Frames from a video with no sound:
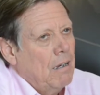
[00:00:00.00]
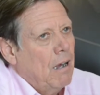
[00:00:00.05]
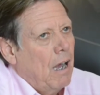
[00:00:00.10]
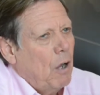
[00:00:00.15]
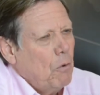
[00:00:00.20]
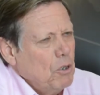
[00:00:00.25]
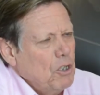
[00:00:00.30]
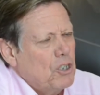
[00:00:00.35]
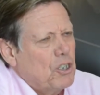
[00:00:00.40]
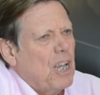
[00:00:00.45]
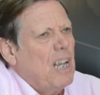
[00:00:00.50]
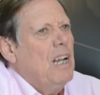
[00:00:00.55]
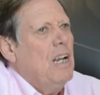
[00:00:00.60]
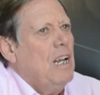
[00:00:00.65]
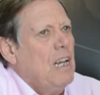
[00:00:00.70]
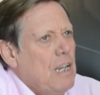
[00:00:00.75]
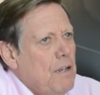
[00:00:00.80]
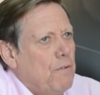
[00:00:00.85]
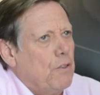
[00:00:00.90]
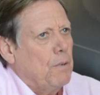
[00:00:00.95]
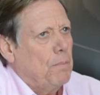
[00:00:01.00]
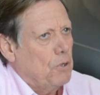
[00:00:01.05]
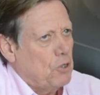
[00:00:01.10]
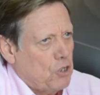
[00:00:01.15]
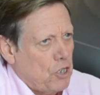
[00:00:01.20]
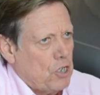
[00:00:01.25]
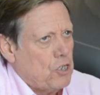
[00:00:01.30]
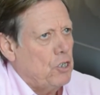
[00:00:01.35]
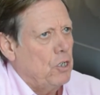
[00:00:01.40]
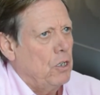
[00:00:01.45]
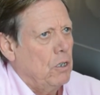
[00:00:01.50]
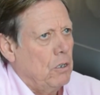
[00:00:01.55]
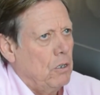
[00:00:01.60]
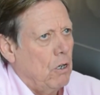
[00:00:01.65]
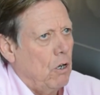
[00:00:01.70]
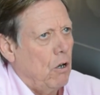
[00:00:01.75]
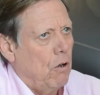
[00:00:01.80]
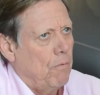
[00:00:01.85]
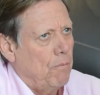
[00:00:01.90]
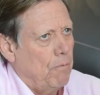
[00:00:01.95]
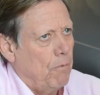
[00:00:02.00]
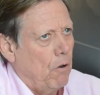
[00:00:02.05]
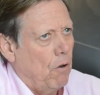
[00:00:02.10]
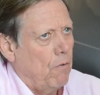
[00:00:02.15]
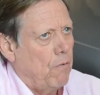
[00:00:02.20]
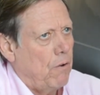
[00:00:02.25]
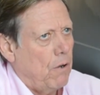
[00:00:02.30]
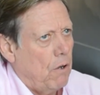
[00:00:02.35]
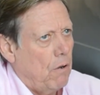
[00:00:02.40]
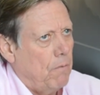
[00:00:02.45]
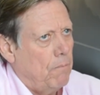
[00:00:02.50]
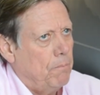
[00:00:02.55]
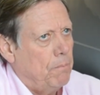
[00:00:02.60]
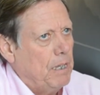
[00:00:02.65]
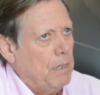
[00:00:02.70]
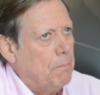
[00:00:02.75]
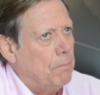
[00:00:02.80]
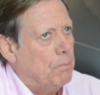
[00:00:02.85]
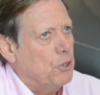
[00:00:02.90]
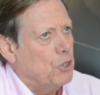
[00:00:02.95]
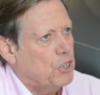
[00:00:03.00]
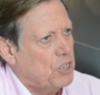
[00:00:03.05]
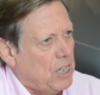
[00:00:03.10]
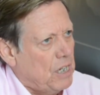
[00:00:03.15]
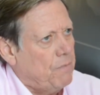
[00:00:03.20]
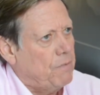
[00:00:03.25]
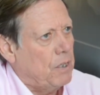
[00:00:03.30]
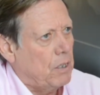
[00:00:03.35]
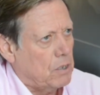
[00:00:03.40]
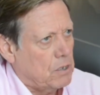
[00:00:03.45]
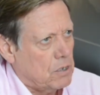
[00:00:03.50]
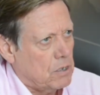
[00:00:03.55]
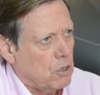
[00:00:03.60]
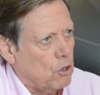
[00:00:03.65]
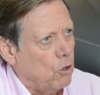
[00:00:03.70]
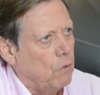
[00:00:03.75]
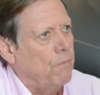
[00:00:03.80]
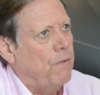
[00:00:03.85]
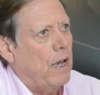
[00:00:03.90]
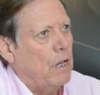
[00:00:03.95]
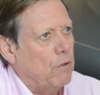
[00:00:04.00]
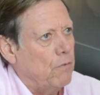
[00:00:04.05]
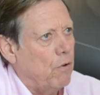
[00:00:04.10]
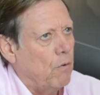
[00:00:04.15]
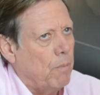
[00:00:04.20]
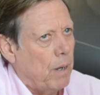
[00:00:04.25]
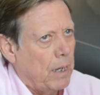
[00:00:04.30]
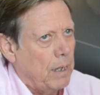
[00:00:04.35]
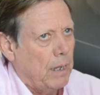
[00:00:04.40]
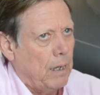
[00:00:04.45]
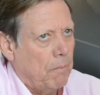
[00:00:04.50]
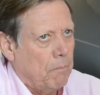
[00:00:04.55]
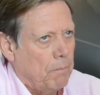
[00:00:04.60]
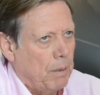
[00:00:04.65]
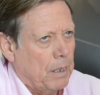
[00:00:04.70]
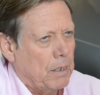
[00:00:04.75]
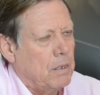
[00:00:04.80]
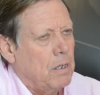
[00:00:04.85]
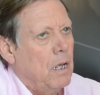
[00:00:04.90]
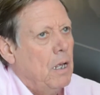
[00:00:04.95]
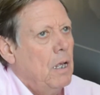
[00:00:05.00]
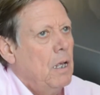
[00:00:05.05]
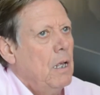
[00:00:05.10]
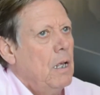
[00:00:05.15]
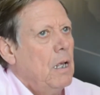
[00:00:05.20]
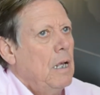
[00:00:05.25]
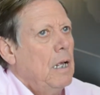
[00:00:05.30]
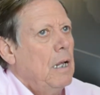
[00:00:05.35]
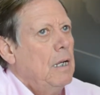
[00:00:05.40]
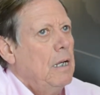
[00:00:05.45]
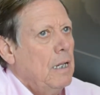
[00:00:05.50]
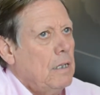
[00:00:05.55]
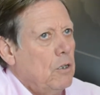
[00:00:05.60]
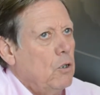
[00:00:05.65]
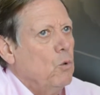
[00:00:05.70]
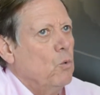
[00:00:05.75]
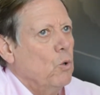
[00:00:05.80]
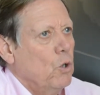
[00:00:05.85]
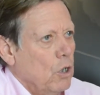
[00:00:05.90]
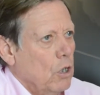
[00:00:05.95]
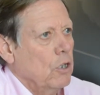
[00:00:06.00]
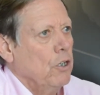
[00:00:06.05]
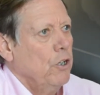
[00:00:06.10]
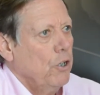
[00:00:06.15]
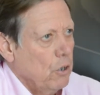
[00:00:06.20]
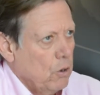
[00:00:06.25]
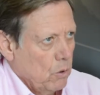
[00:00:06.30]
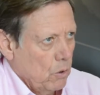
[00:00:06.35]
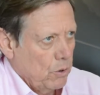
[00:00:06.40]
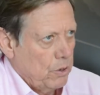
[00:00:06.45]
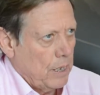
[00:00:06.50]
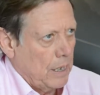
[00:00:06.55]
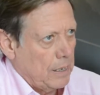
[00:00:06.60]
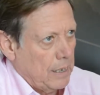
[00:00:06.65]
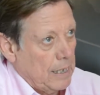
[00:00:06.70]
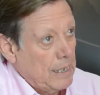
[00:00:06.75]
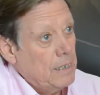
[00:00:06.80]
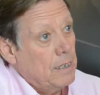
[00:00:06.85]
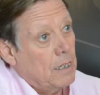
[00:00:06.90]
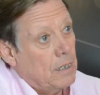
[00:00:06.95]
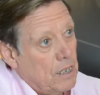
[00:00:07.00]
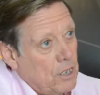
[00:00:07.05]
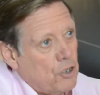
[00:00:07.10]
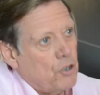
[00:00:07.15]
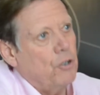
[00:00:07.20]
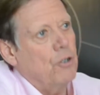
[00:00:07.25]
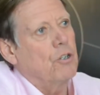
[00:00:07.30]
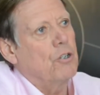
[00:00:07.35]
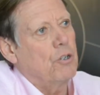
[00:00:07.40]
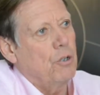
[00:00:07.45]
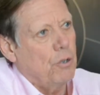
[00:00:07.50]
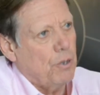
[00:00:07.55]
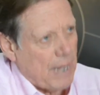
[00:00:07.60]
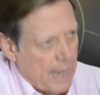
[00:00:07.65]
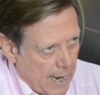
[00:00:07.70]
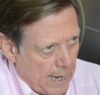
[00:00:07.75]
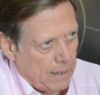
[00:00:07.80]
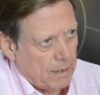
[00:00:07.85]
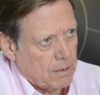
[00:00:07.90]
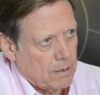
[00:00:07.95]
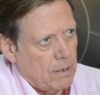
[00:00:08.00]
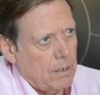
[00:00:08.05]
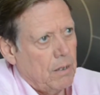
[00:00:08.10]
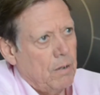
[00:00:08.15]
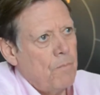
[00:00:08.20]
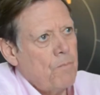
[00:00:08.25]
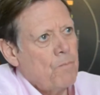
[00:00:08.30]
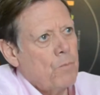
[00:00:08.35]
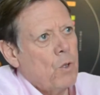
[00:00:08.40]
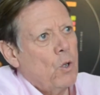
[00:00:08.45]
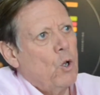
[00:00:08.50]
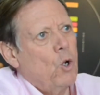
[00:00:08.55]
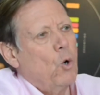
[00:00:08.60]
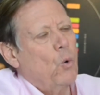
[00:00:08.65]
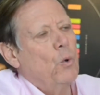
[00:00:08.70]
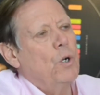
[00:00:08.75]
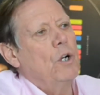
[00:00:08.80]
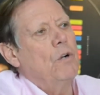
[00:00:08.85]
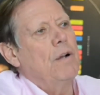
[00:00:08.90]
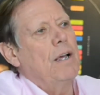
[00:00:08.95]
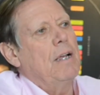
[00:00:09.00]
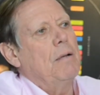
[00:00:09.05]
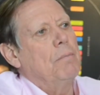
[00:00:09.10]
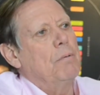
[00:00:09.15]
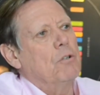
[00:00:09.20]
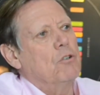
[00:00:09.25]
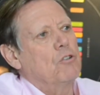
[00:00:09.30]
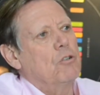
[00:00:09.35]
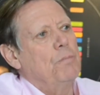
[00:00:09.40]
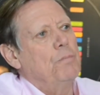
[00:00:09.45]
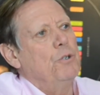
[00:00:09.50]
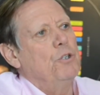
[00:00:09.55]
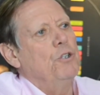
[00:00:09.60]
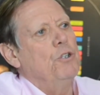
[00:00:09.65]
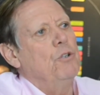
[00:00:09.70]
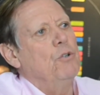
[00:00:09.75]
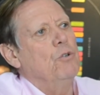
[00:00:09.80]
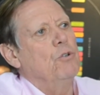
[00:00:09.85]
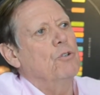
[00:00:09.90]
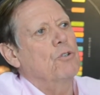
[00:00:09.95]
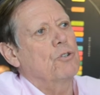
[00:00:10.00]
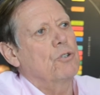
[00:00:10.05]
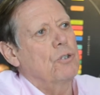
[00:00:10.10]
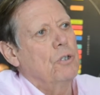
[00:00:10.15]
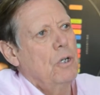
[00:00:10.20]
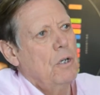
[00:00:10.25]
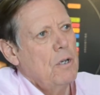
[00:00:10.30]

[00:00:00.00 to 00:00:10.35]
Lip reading: I wouldn't say leave the possession of being perceived as good value for money, but let the world know that in addition to that, we are able to produce